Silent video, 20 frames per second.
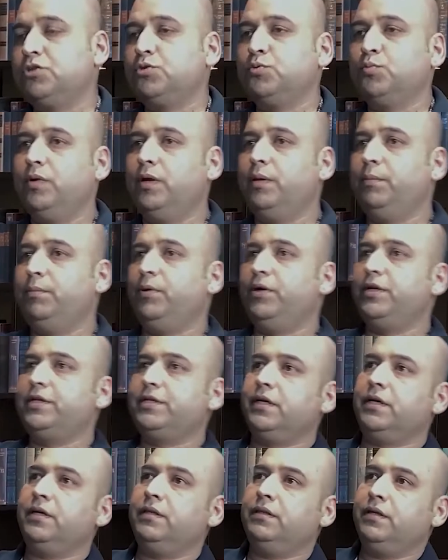is one point.
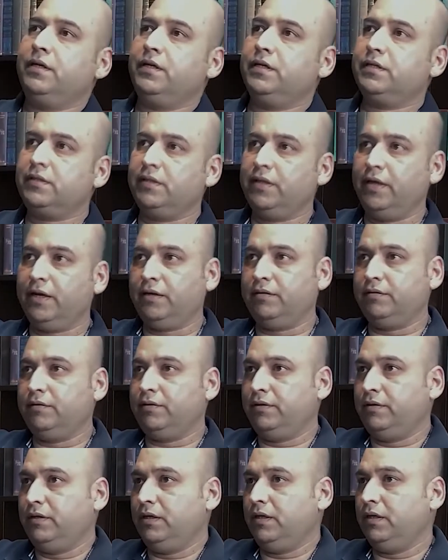Second thing is like,
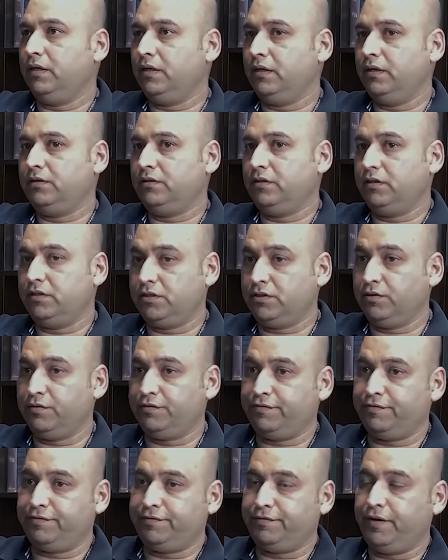is your
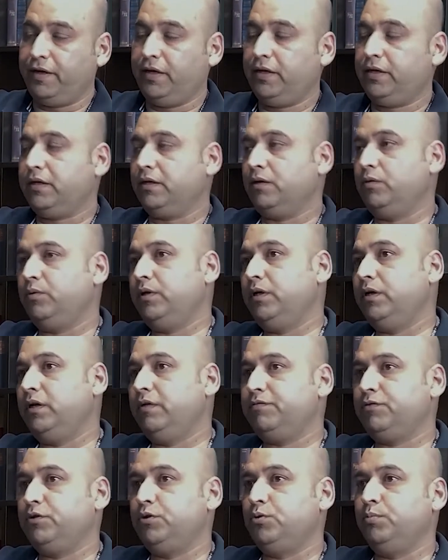fate good
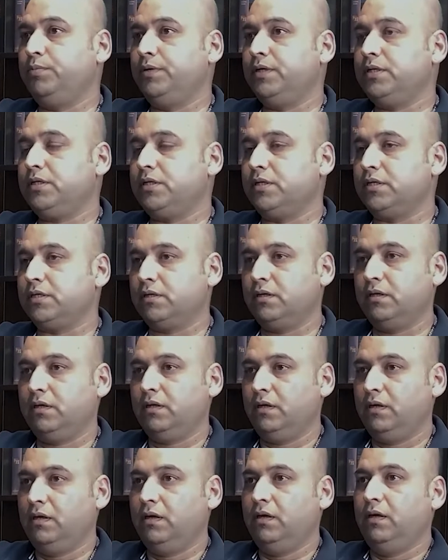enough to do business?
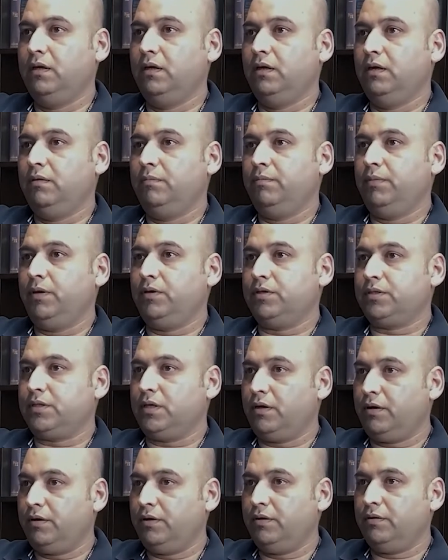Because
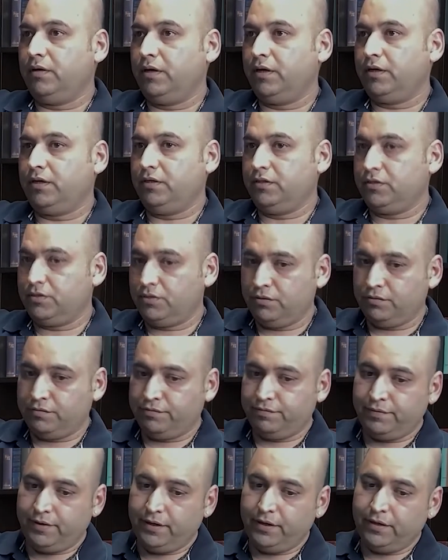are you like, is your
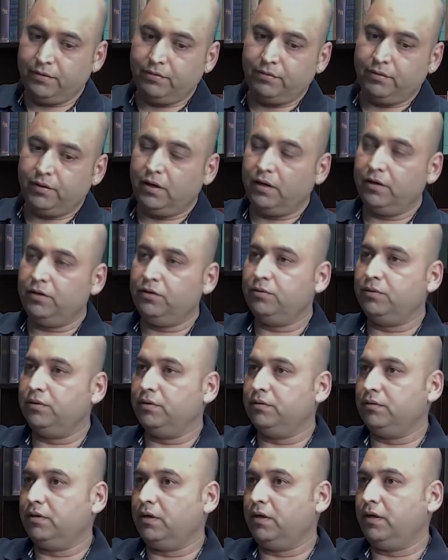fate, or are you
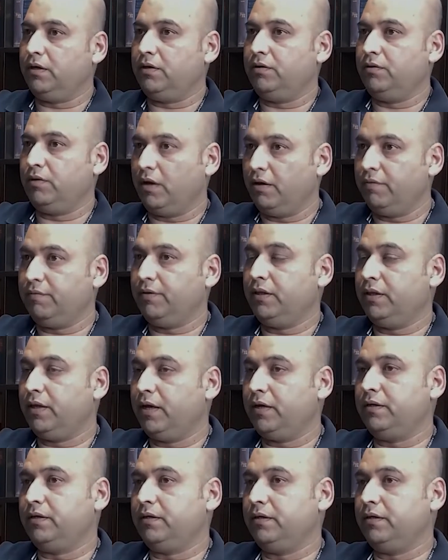like, you having that